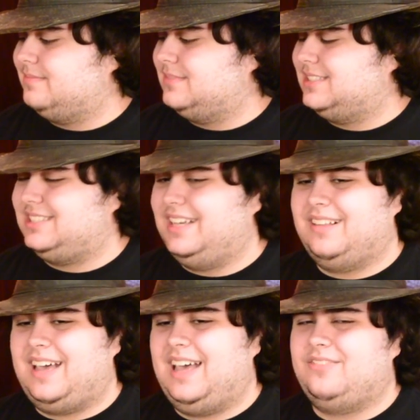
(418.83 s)

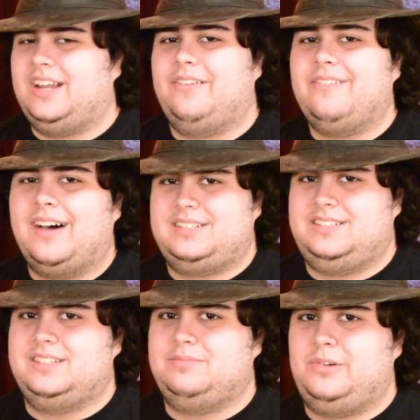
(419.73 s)
Still have not
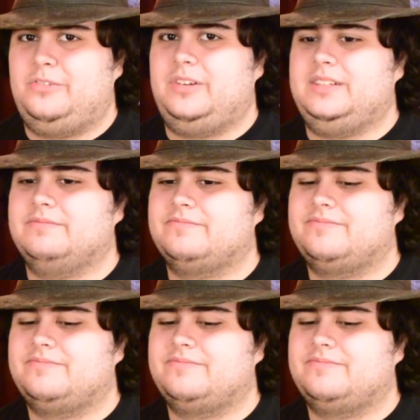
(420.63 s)
watched this movie.